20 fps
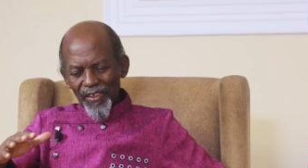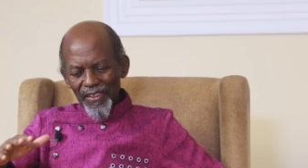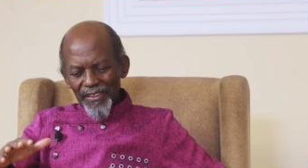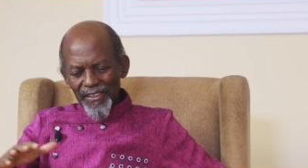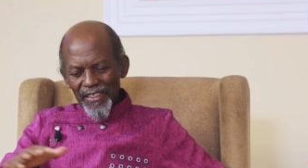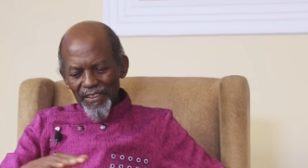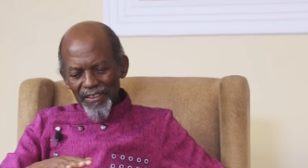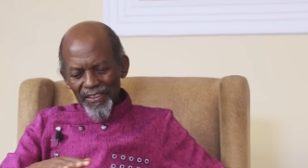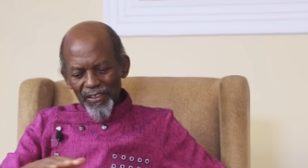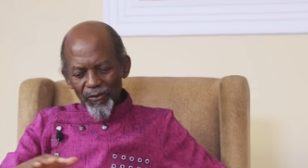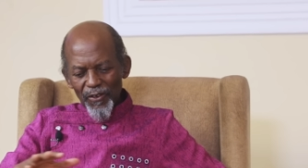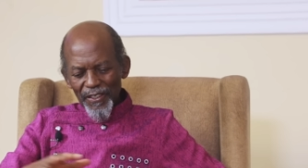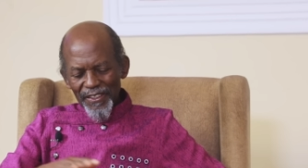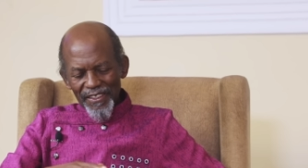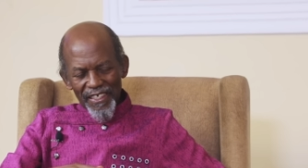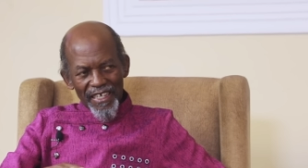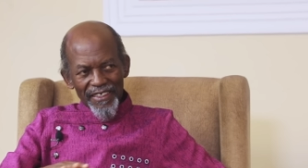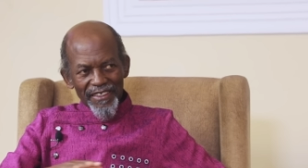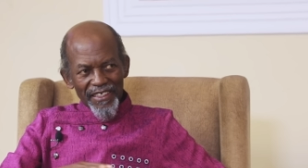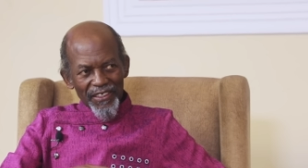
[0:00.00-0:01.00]
the
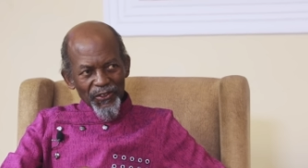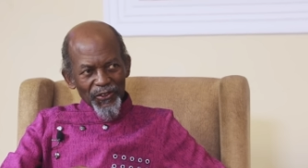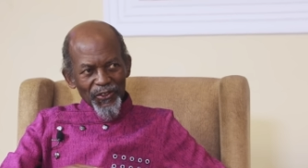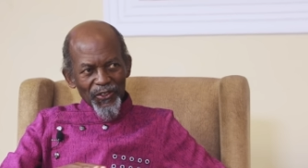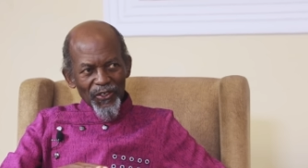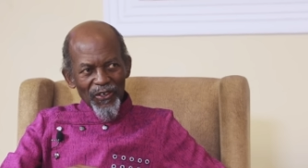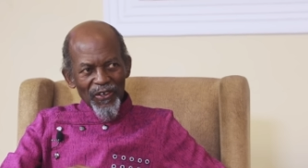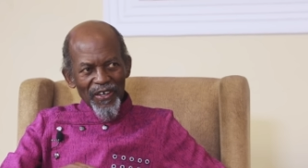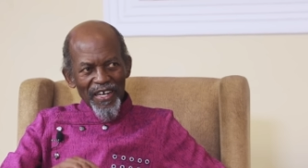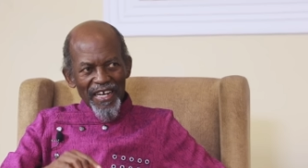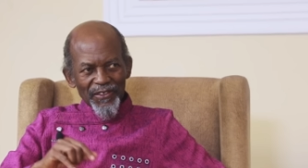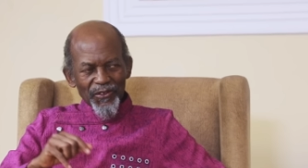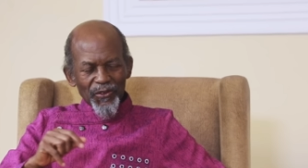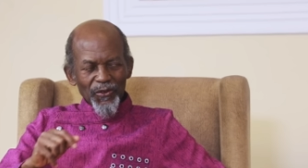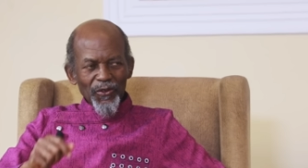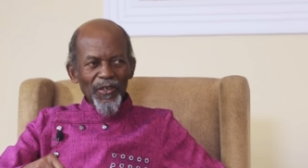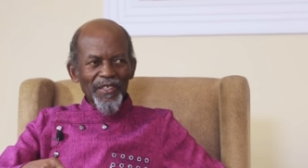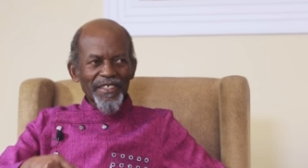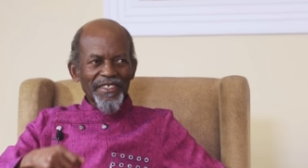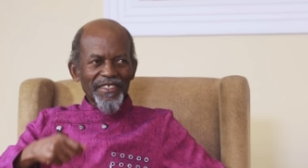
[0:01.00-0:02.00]
water at the shore has
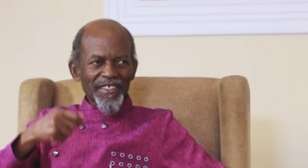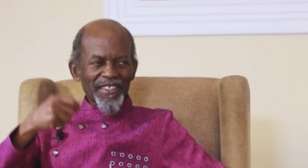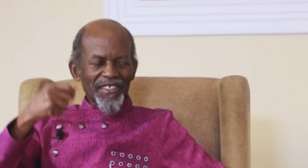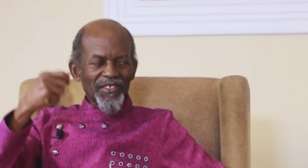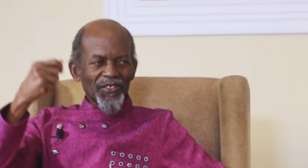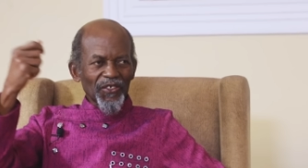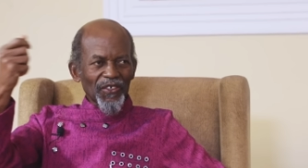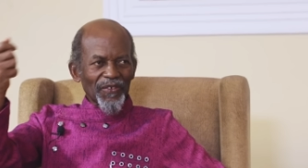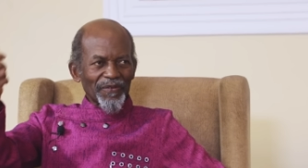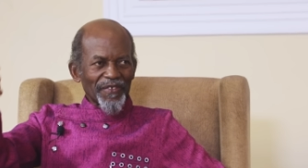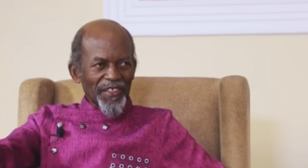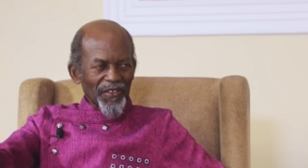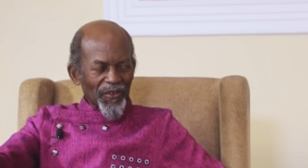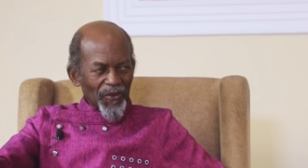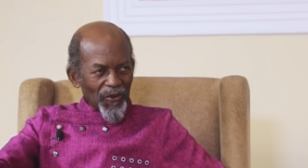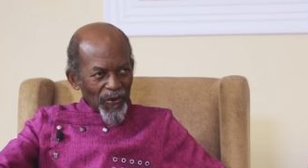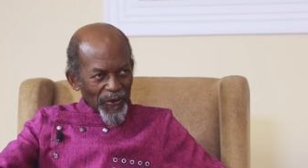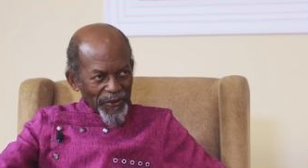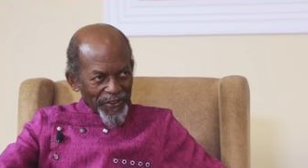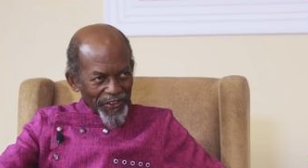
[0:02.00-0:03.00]
qualities of the
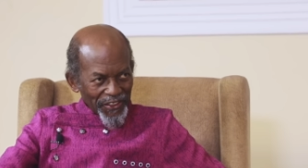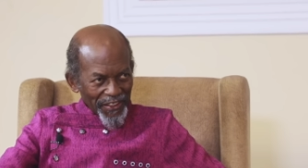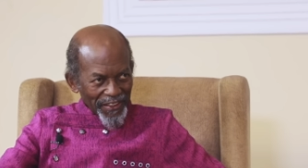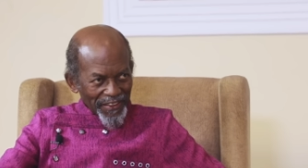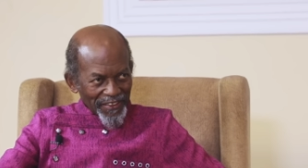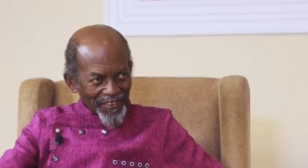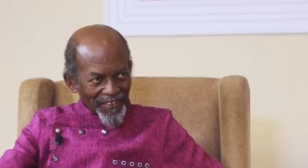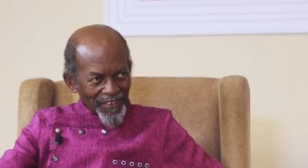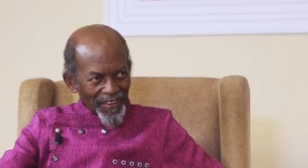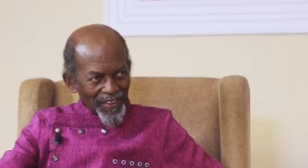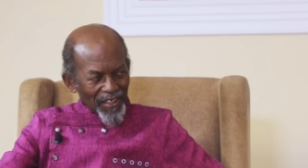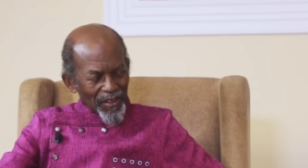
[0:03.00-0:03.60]
ocean,